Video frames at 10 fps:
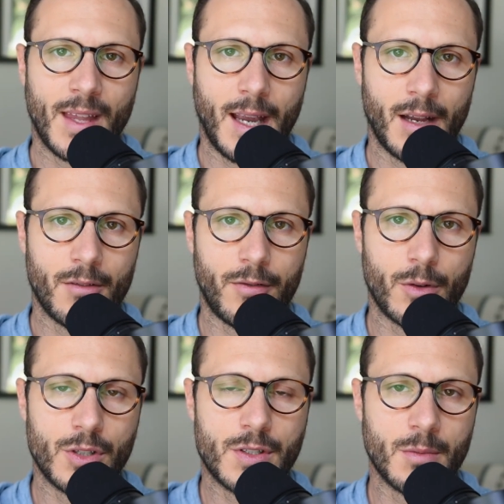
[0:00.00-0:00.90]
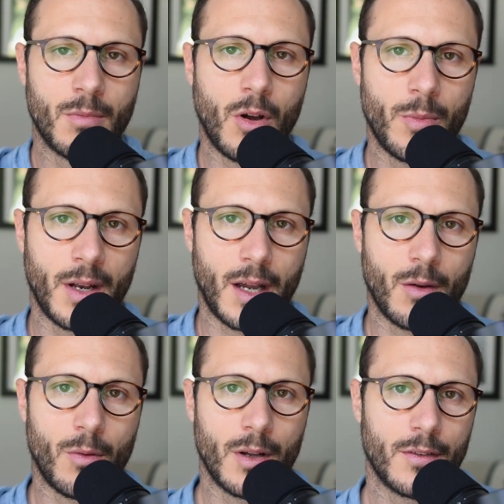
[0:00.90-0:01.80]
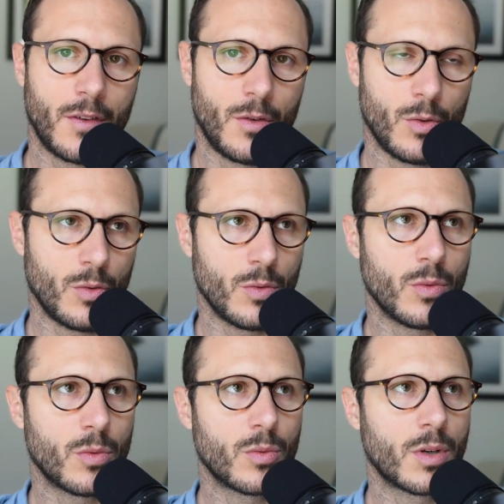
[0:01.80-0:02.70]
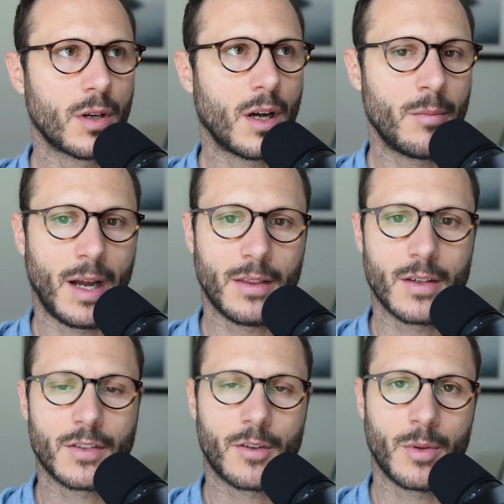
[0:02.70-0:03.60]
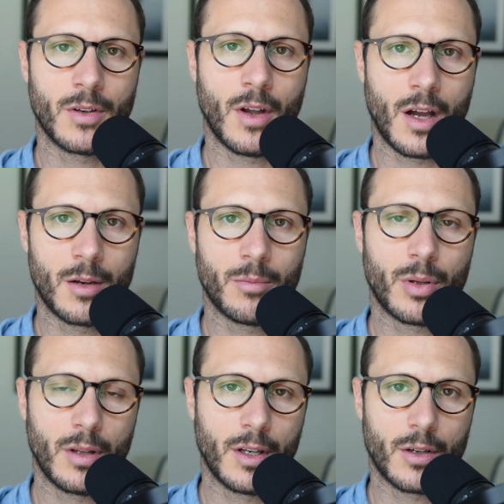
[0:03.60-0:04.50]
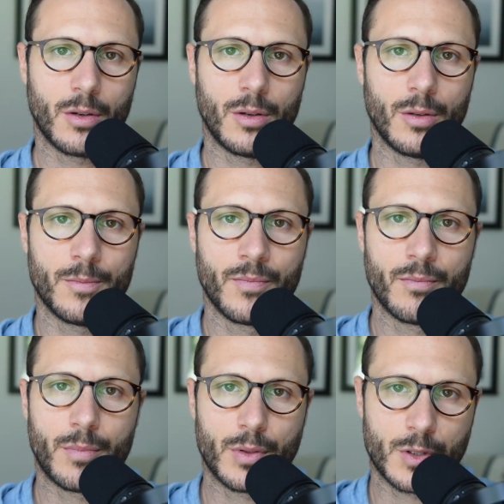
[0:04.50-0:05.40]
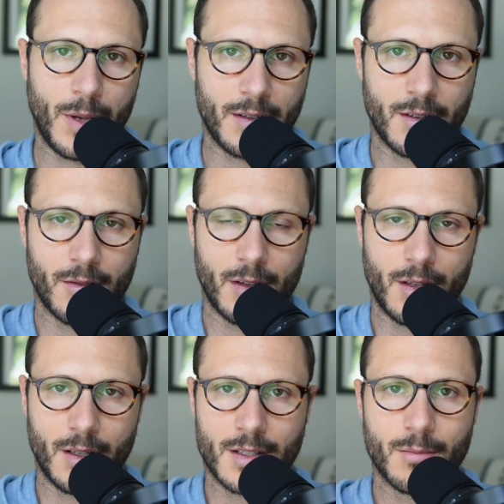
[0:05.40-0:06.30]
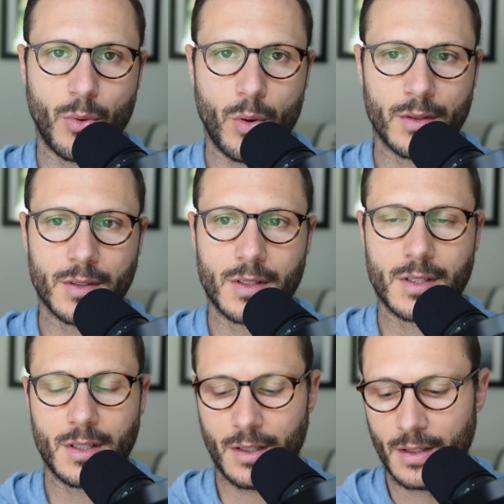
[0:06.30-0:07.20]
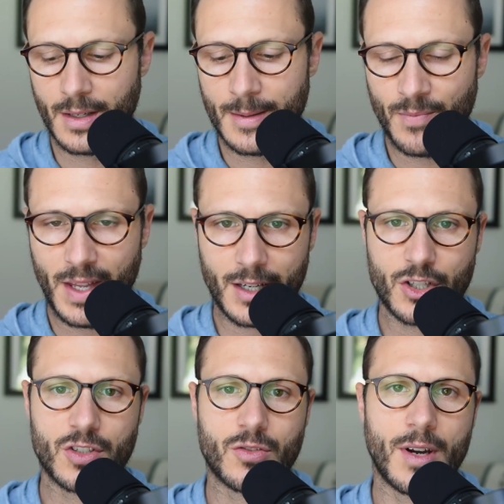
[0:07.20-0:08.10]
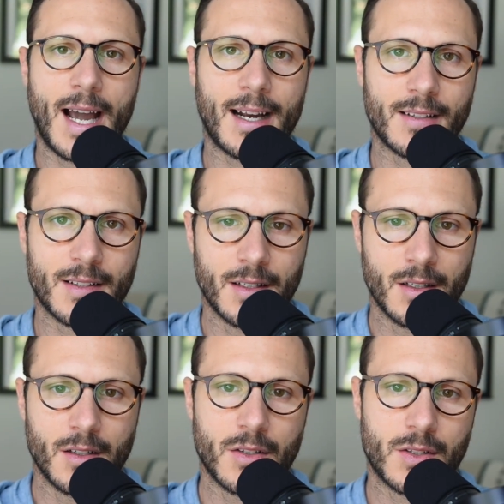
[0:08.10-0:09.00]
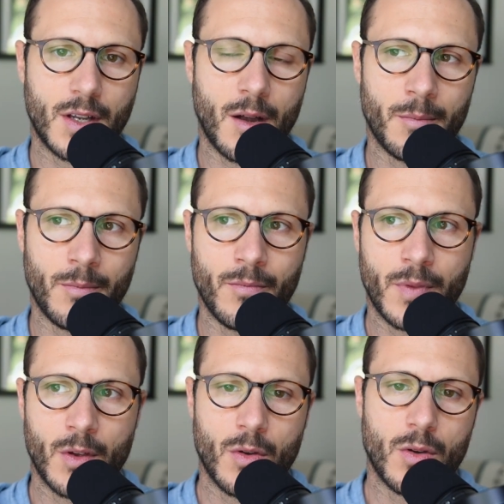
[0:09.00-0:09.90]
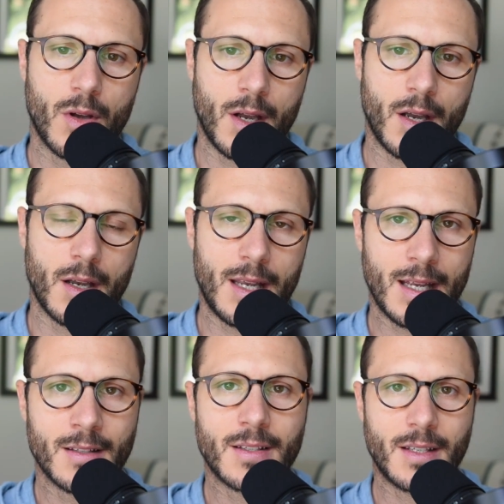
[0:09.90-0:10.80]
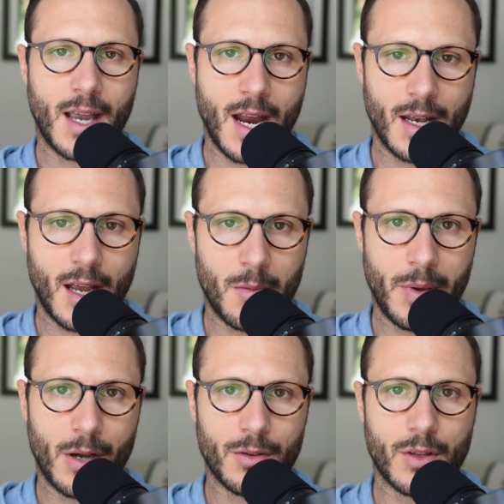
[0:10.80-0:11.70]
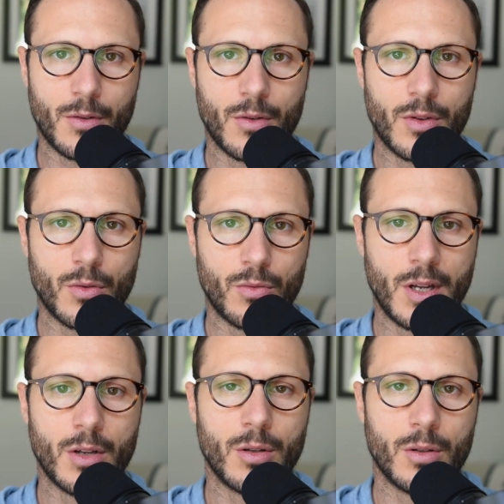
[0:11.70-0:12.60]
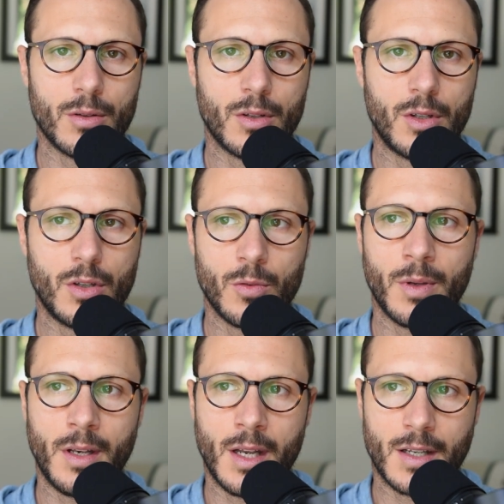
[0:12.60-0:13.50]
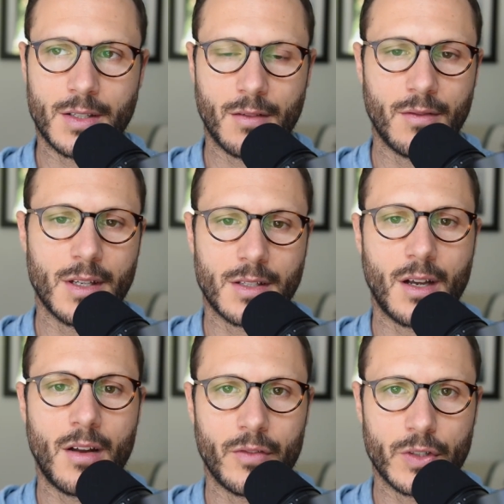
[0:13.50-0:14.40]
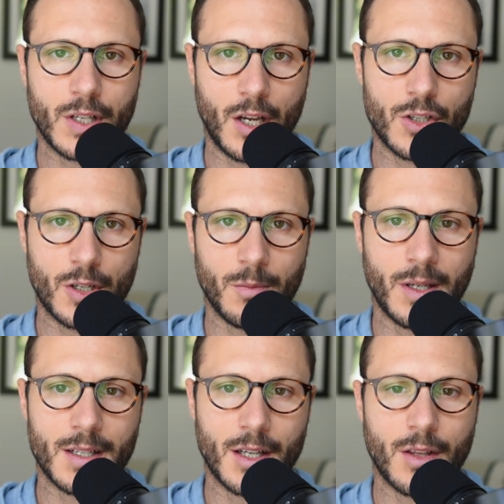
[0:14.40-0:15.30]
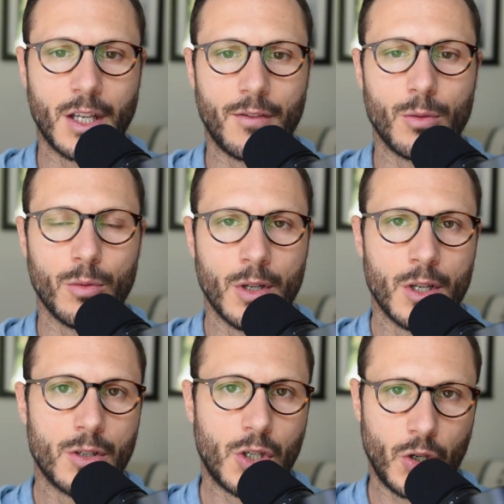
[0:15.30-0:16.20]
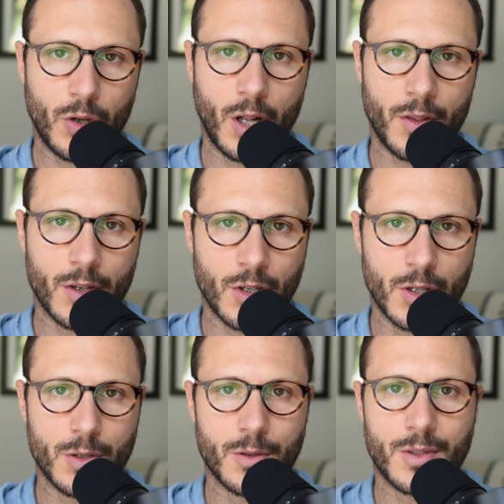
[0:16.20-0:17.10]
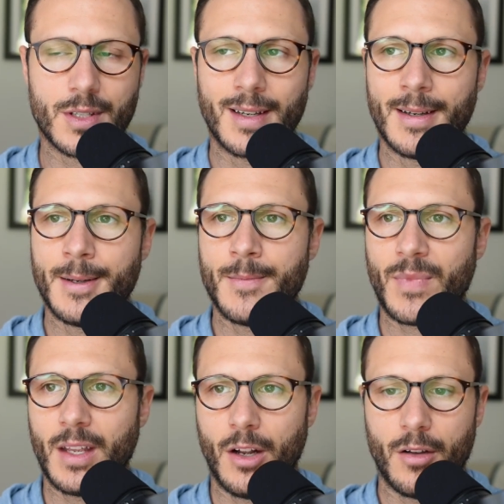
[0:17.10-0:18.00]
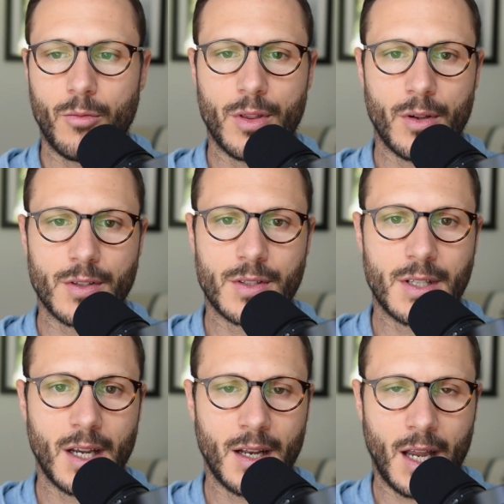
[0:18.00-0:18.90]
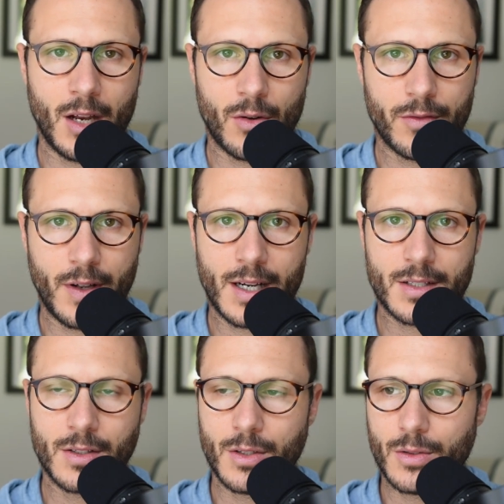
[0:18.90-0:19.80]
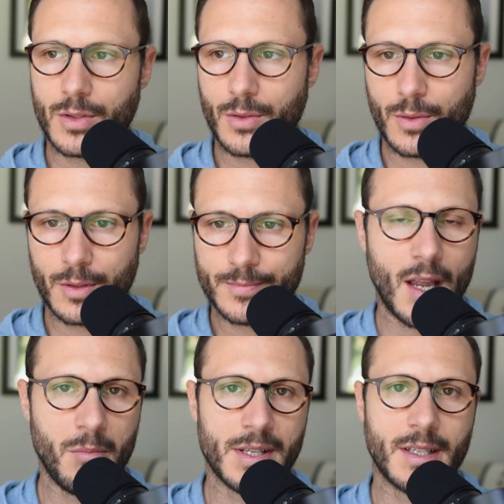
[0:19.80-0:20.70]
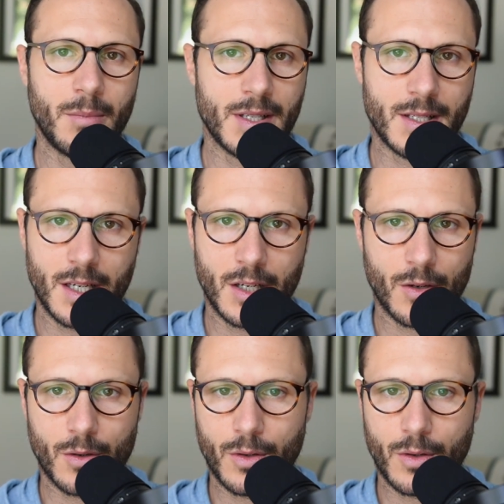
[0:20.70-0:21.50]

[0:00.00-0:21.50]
And for just a moment, I want to come at this from a non-political perspective. I think it's important to extract some insight about the real humanness of this conversation, because I think if you turn on the news, whether it's CNN or Fox News or MSNBC, or